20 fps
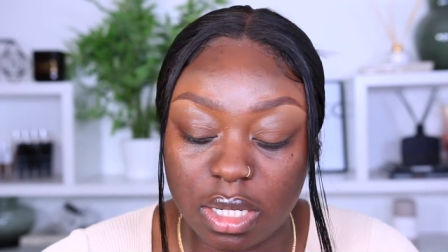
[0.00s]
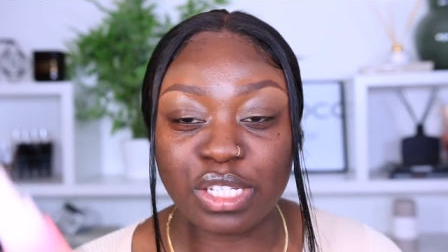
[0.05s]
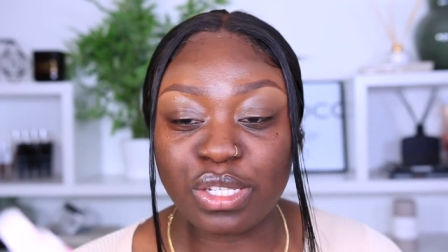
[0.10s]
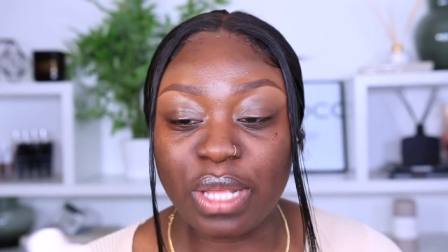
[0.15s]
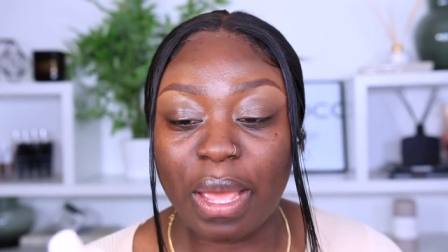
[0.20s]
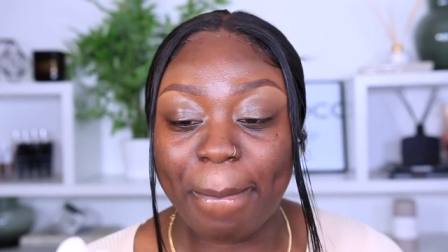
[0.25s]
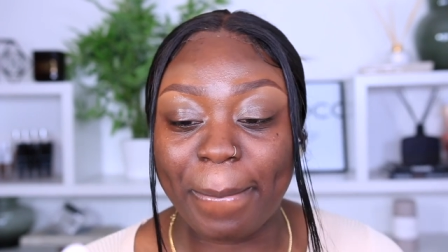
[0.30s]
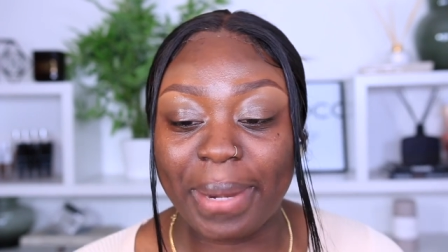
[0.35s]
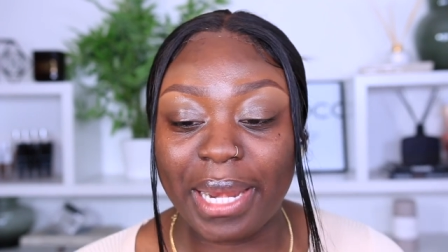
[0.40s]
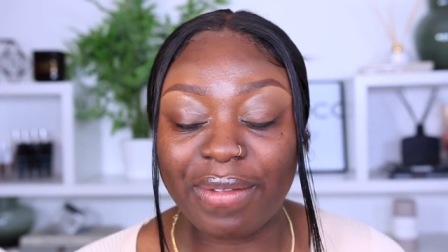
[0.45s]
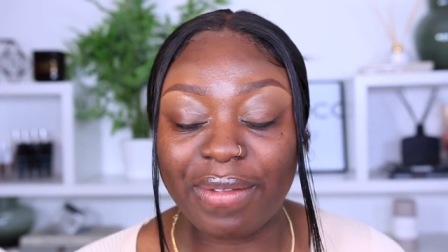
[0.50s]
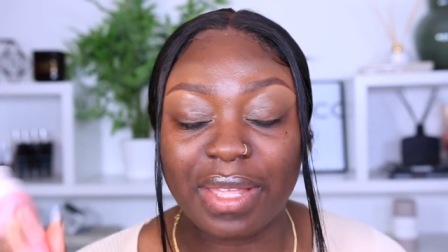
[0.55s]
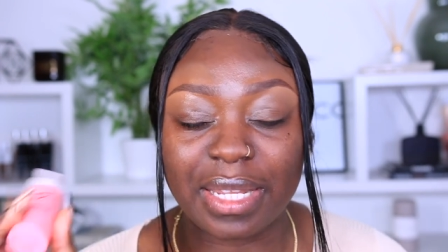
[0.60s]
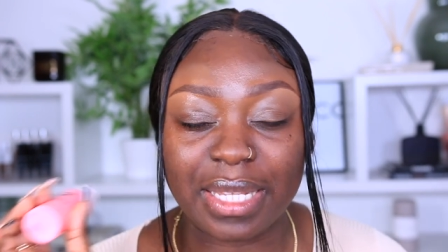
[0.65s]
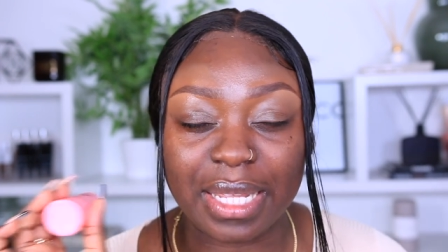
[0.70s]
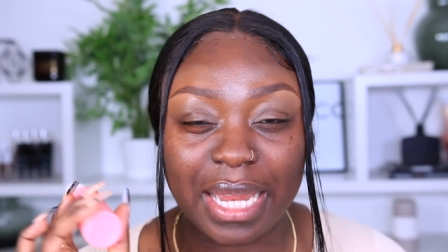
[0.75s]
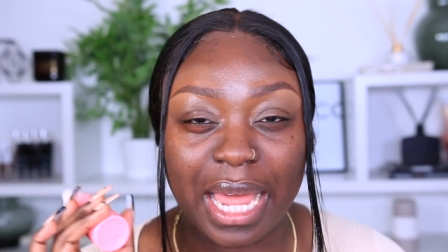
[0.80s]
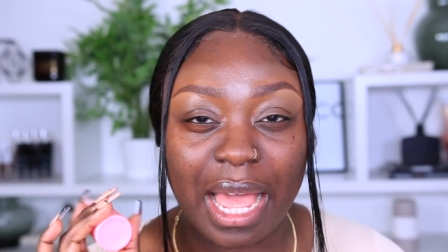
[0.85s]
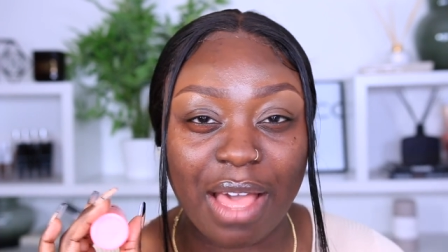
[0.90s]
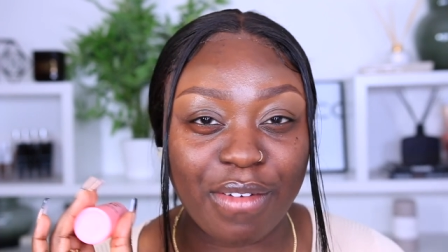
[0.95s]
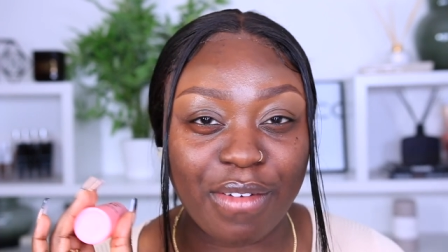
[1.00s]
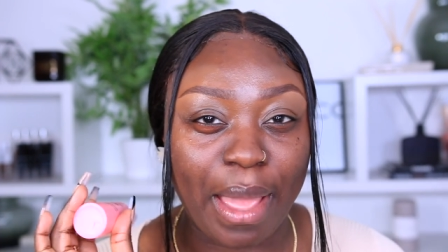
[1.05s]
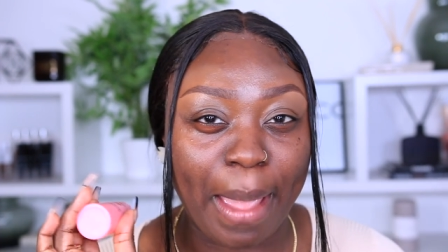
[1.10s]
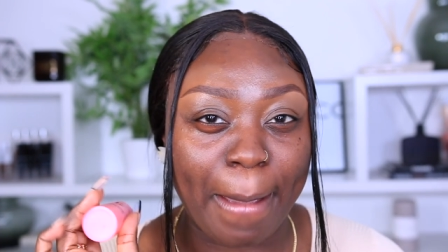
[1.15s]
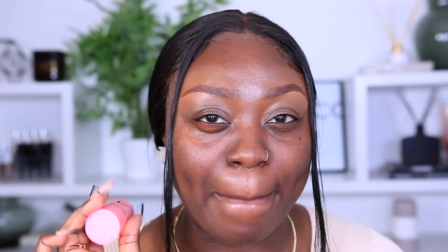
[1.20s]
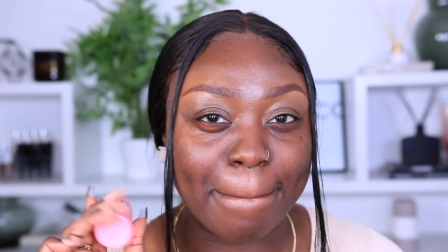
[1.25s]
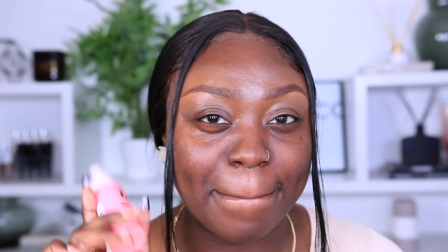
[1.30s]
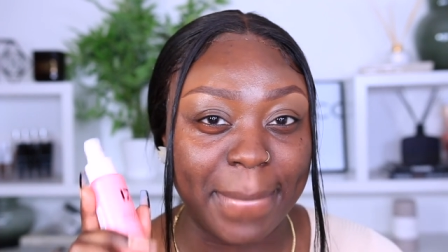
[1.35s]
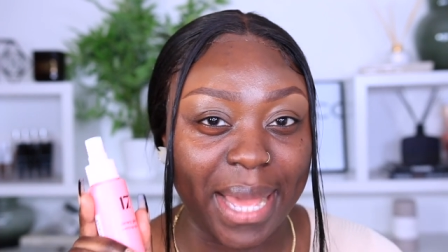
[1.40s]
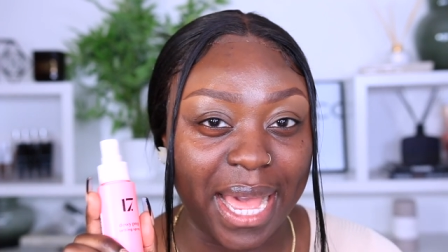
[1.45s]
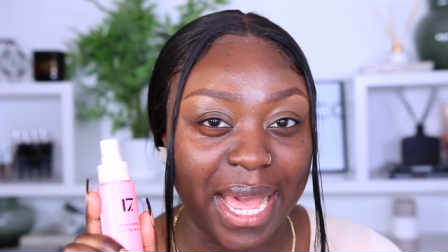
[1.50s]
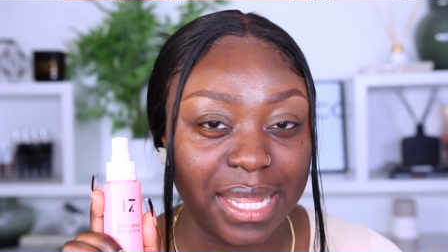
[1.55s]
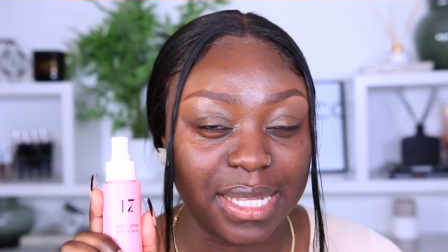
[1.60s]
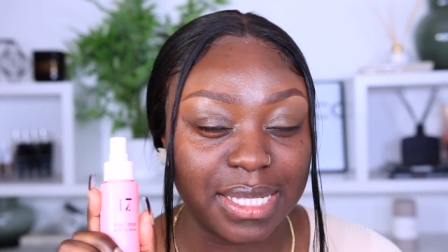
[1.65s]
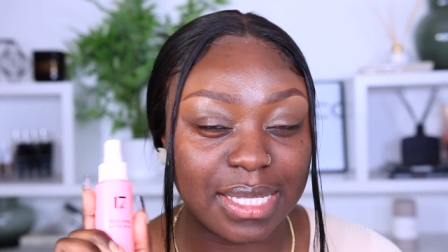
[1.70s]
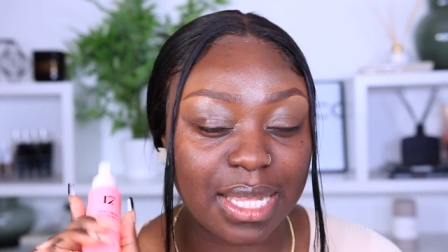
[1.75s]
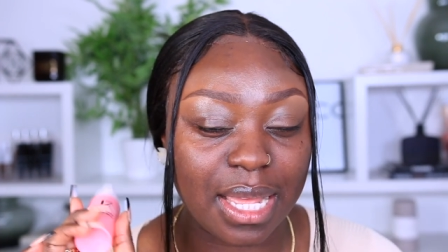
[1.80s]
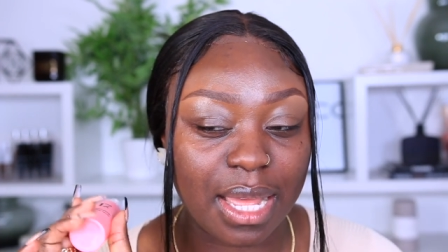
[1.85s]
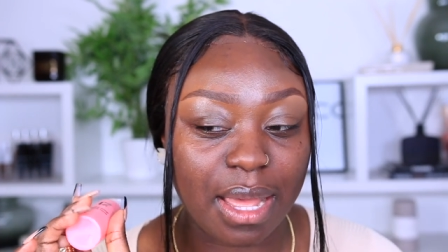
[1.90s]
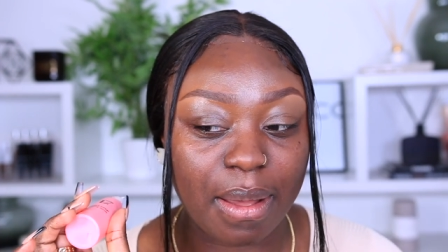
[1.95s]
So I believe they did have a
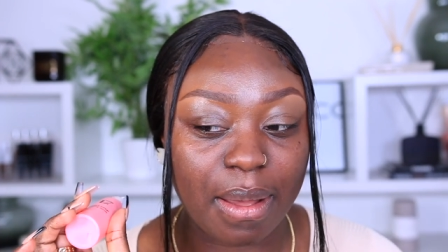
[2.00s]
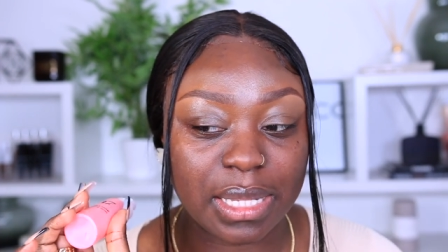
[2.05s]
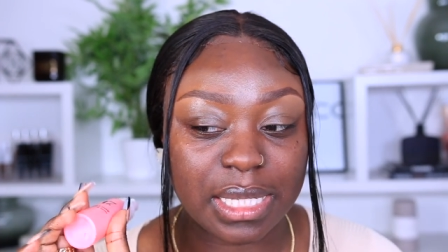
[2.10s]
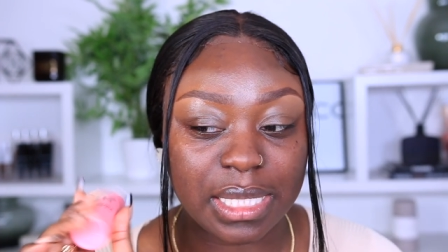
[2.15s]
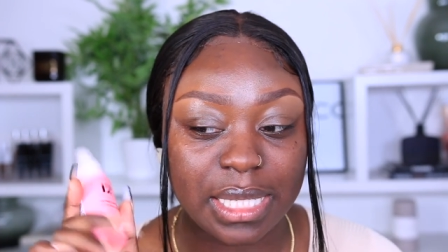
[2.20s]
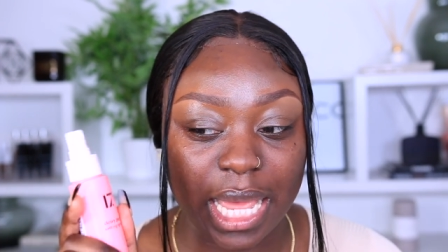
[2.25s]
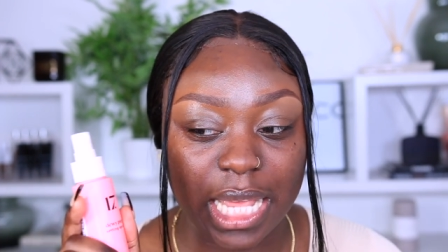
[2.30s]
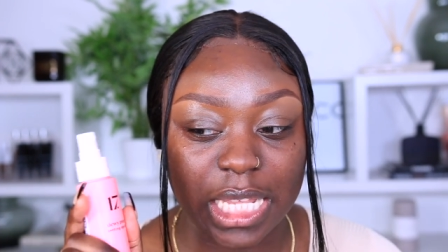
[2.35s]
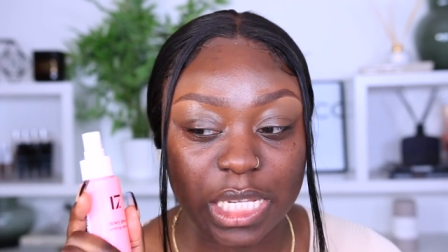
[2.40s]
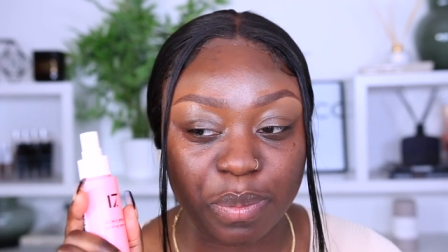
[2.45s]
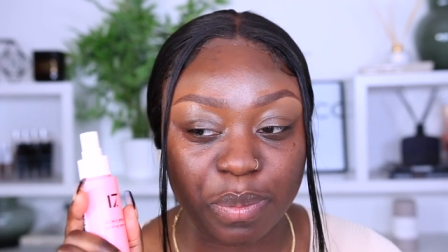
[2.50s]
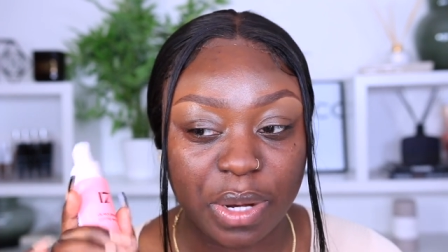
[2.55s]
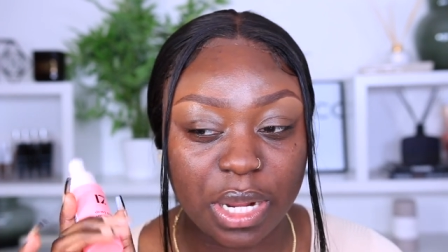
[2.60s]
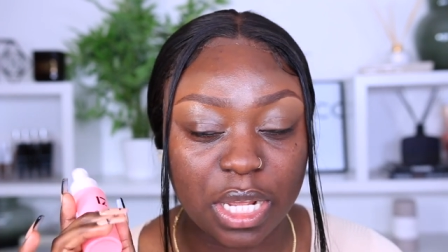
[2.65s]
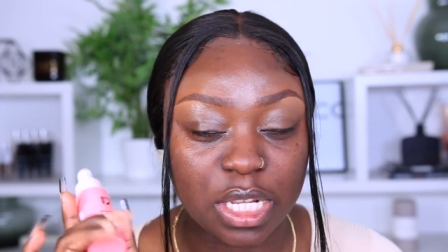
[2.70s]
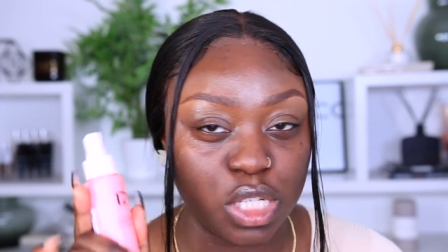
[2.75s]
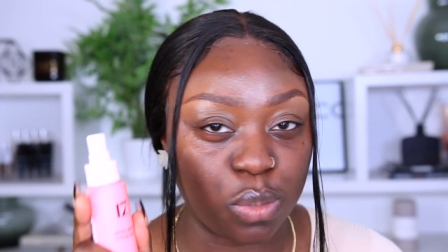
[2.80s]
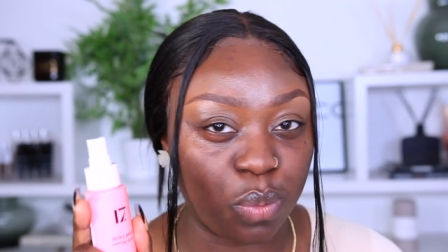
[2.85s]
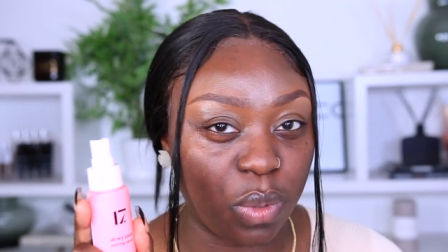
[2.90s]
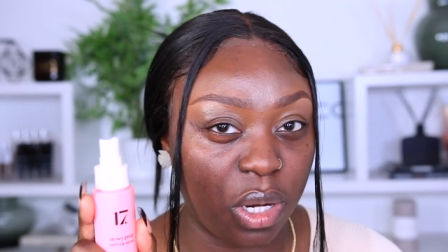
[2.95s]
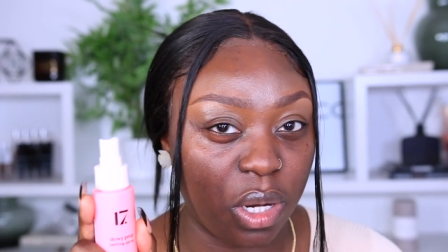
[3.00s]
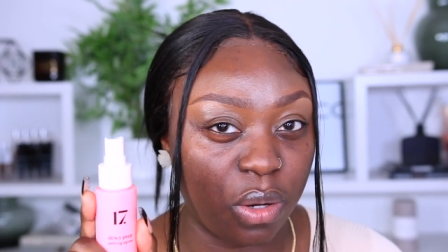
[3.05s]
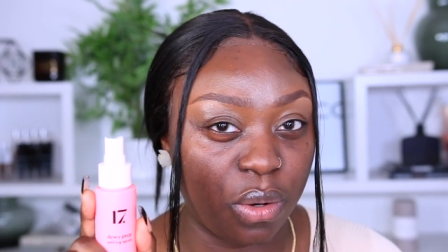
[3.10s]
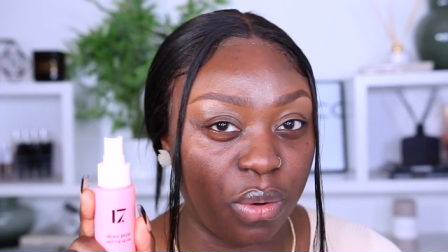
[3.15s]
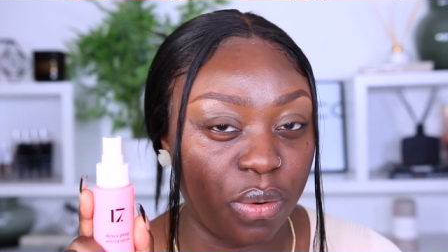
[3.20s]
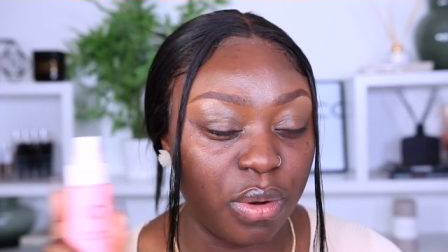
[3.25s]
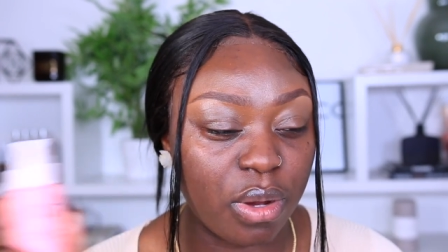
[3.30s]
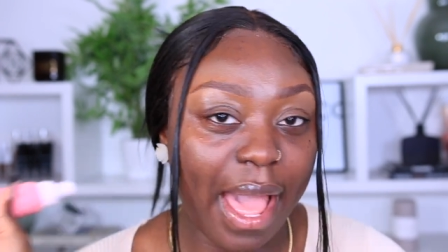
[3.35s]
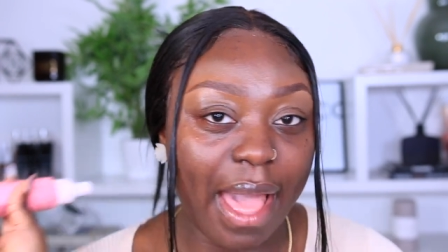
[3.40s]
matte setting spray as well.